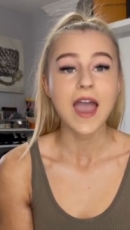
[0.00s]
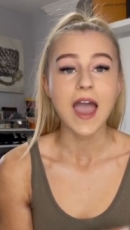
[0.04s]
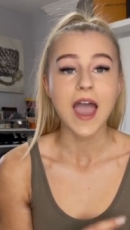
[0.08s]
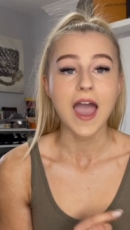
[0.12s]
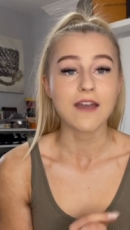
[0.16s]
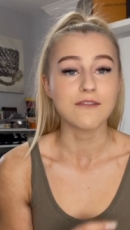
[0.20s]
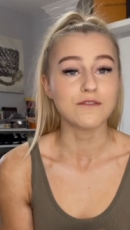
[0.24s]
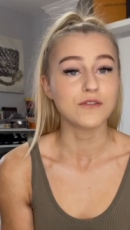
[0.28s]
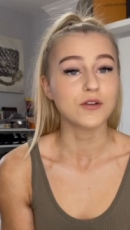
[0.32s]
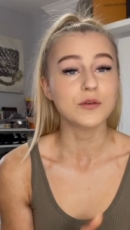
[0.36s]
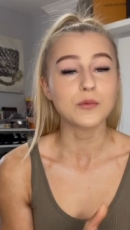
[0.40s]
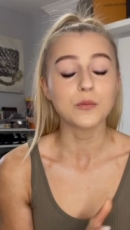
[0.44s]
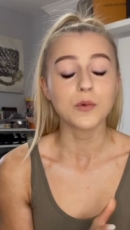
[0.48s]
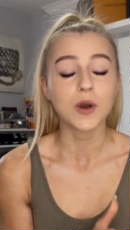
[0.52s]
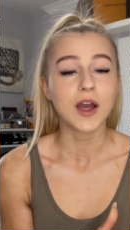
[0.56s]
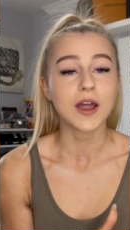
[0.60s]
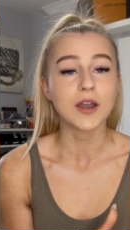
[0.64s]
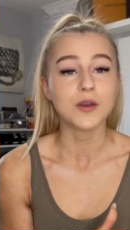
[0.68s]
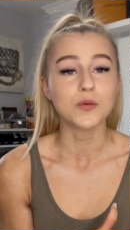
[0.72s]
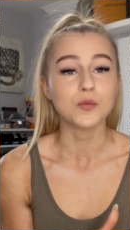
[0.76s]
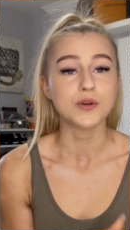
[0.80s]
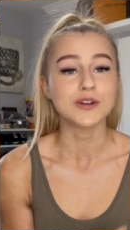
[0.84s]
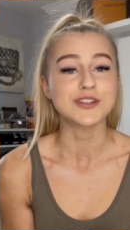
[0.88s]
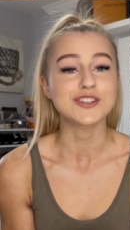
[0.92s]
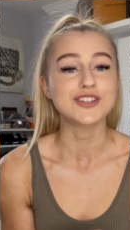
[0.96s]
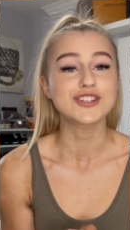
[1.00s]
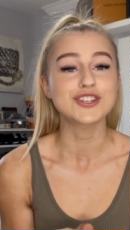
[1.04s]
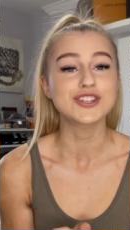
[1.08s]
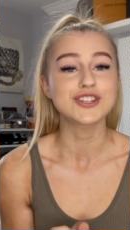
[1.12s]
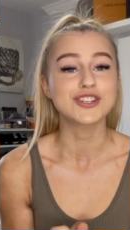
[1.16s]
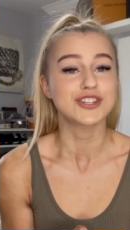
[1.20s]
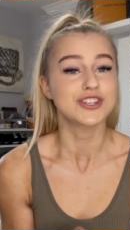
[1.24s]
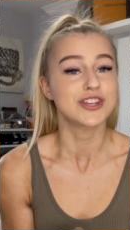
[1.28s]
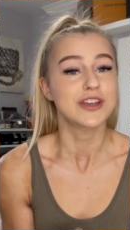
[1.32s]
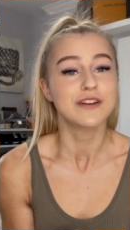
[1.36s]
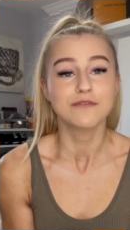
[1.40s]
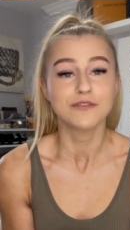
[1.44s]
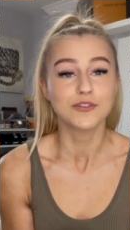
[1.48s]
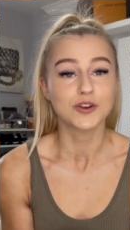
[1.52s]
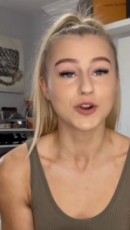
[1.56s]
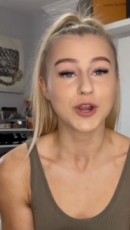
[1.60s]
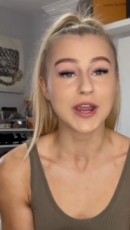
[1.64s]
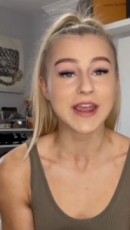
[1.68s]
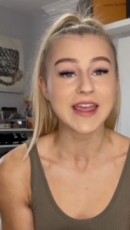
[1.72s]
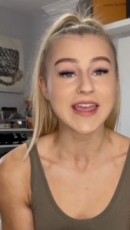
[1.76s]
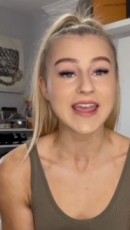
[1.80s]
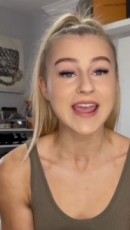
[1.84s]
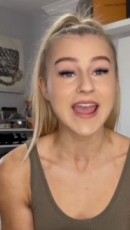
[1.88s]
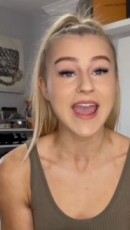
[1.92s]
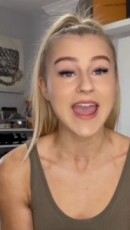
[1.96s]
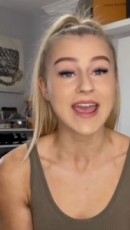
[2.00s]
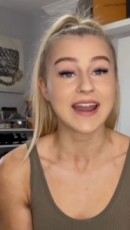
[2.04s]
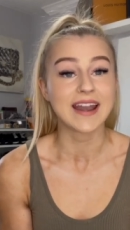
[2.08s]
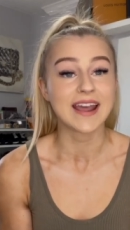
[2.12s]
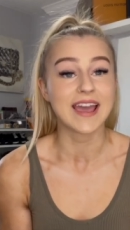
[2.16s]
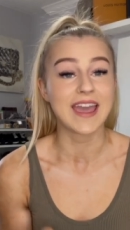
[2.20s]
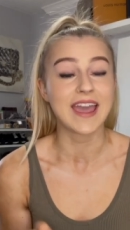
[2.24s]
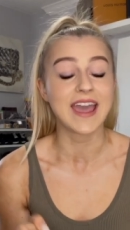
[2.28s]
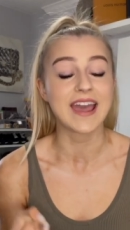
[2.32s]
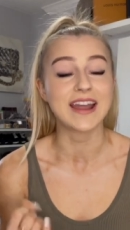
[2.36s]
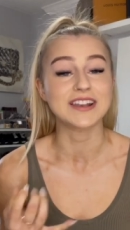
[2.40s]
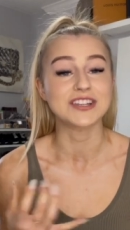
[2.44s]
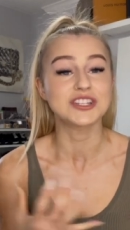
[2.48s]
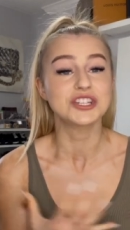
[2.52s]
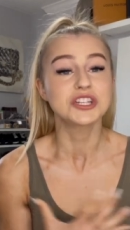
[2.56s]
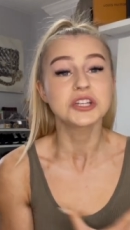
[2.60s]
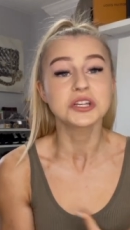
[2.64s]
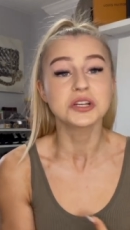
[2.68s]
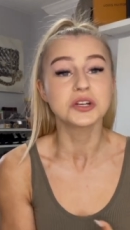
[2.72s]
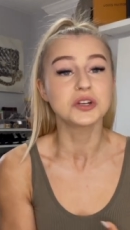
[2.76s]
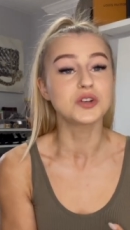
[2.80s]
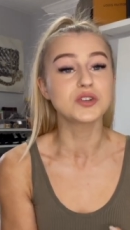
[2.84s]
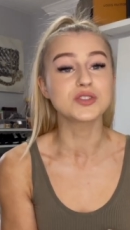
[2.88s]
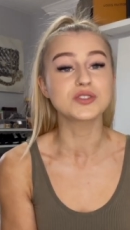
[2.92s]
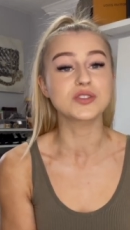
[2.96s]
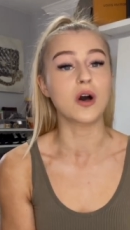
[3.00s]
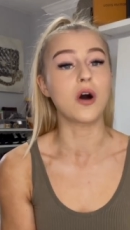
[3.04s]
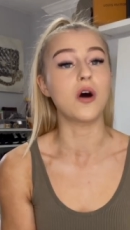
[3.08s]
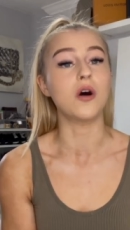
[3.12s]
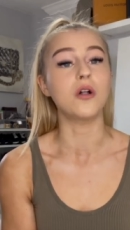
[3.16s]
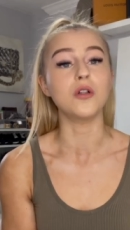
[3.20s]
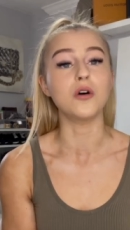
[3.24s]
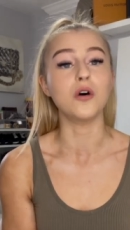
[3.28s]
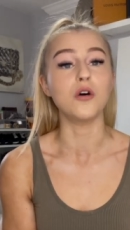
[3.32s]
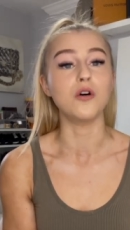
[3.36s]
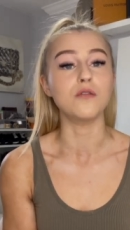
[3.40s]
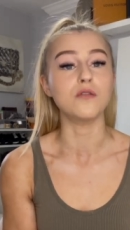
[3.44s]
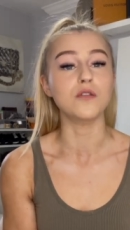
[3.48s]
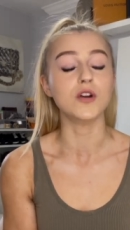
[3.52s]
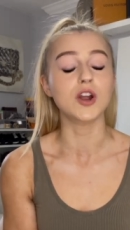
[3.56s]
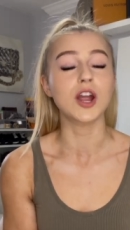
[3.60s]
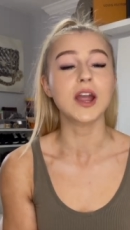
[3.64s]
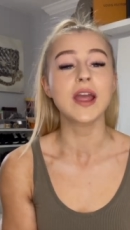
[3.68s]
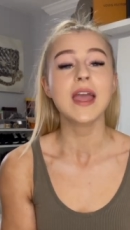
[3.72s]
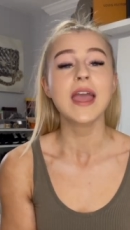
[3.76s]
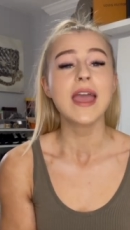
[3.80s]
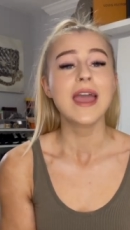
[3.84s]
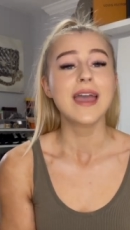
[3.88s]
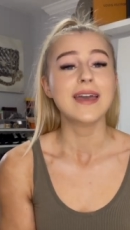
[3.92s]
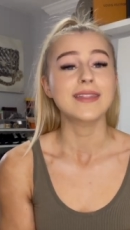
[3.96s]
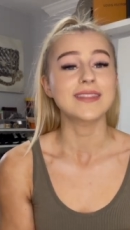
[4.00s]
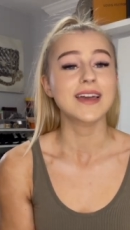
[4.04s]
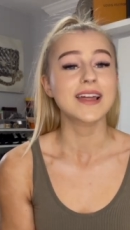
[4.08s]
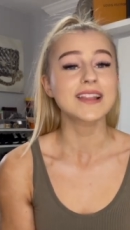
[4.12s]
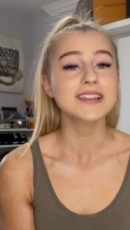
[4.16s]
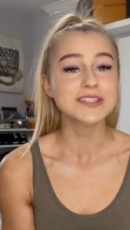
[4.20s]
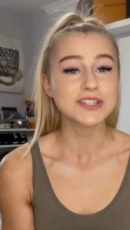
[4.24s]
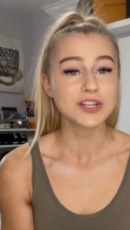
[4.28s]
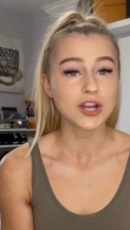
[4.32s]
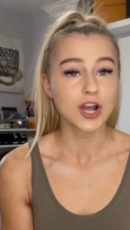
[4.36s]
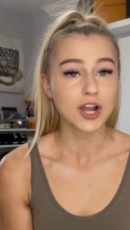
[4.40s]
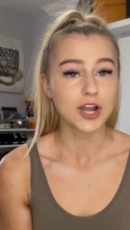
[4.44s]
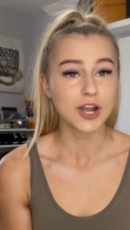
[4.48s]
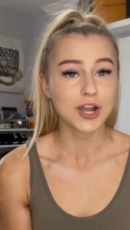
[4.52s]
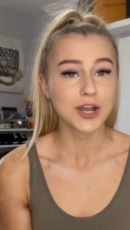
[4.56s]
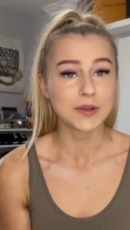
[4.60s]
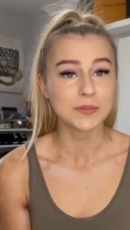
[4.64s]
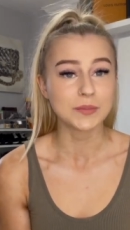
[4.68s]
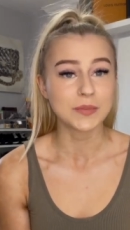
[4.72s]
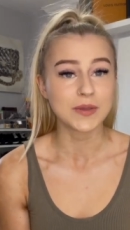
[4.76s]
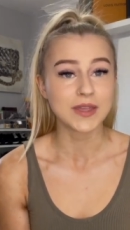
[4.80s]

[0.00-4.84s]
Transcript: Everyone was shivering and I had chills all over, and that's not good